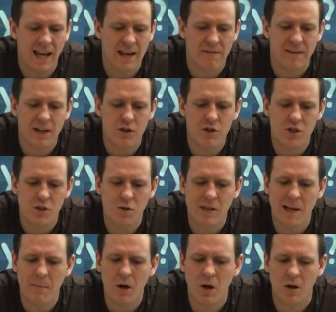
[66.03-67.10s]
If he could do
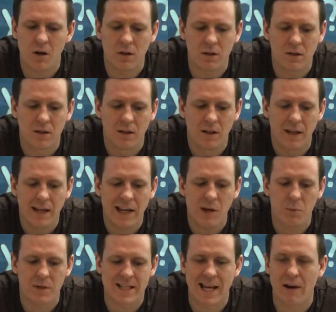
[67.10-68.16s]
them all,
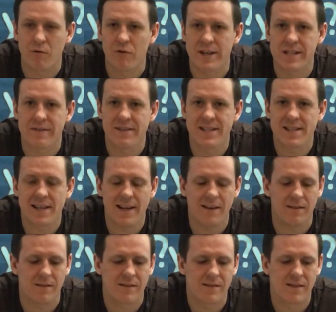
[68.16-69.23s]
he would get rid of his
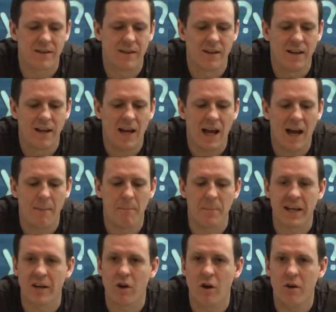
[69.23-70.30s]
guilt and
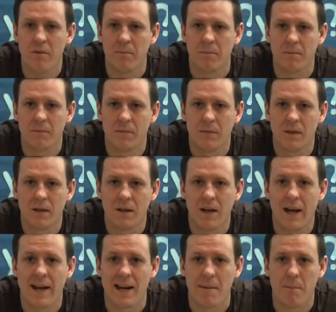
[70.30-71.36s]
become
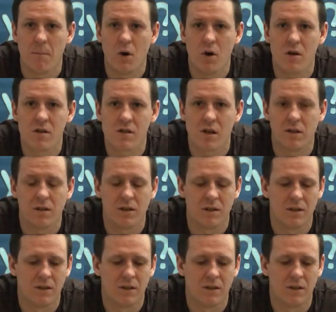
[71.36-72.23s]
an immortal.